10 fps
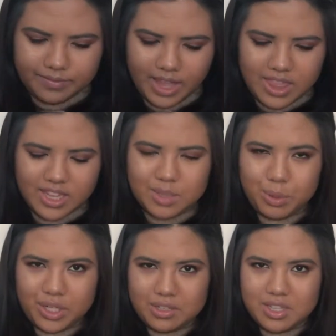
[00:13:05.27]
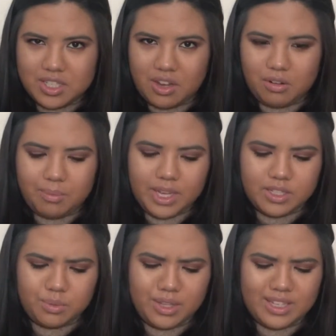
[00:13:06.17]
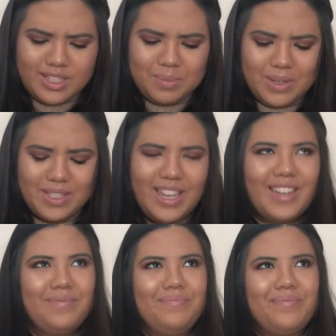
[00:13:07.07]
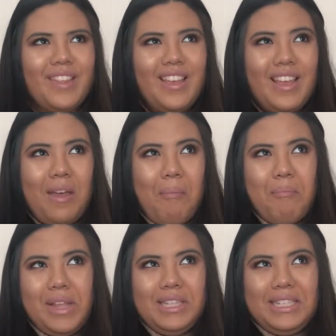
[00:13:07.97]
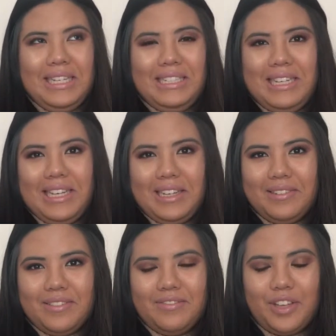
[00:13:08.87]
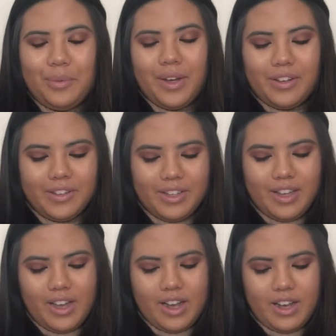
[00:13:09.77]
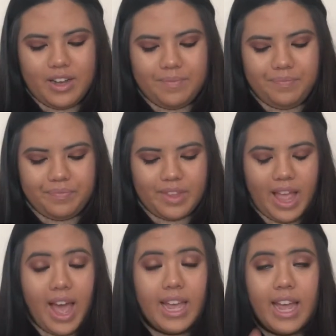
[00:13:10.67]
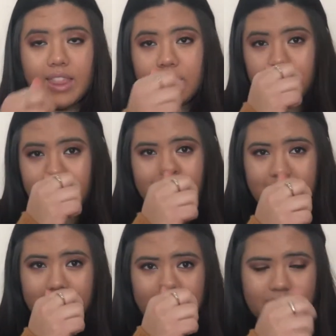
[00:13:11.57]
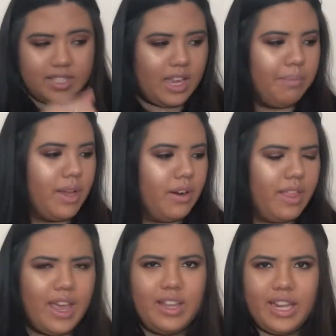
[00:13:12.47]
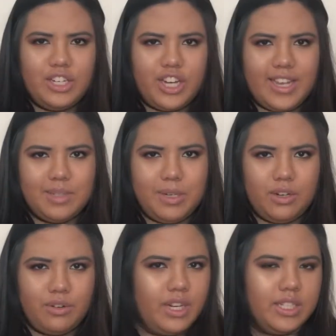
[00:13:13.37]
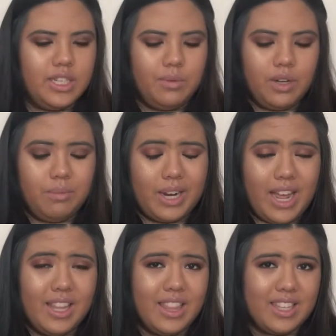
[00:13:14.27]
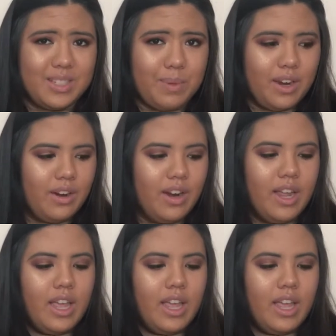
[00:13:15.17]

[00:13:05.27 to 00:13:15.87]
I think it's pretty subtle mint with it. It smells like minty tea, if you will. I got this one because I like the scent better. They had like a jasmine green tea one, but I like this better.